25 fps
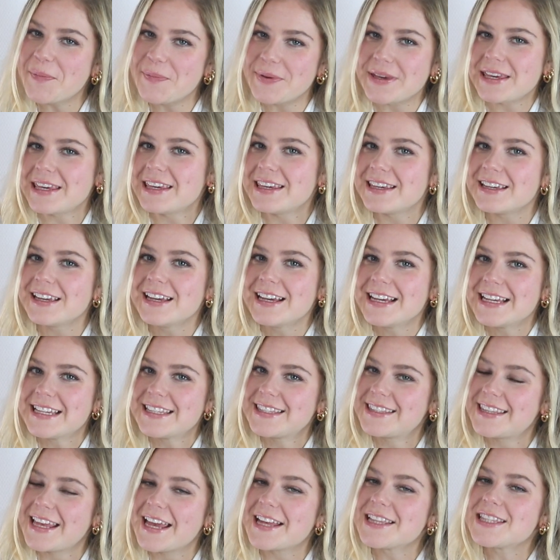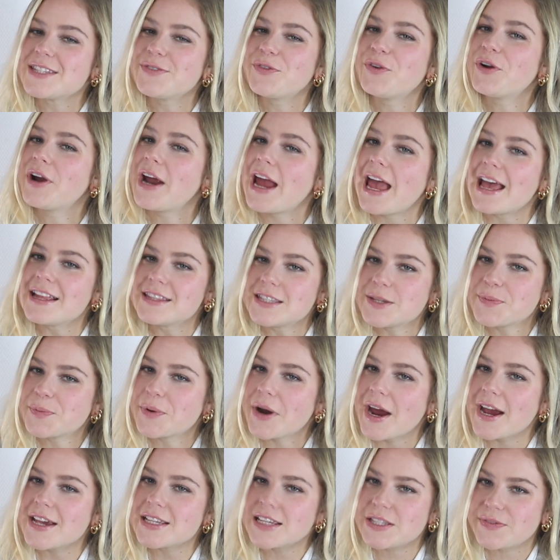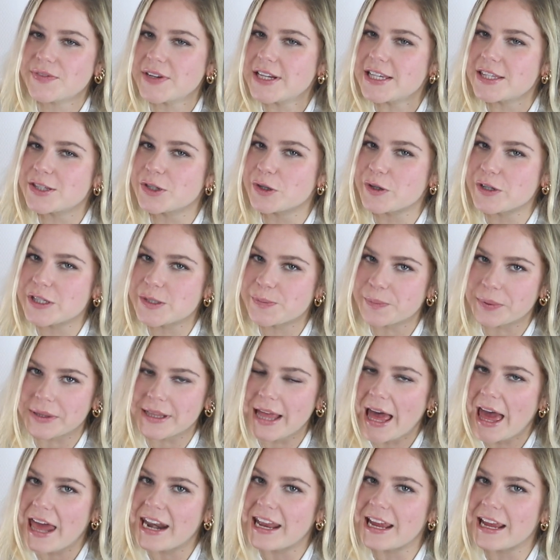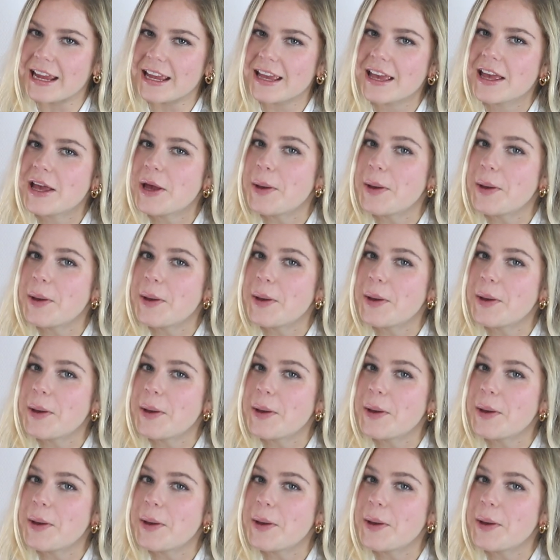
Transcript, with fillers: ERP stands for Enterprise Resource Planning,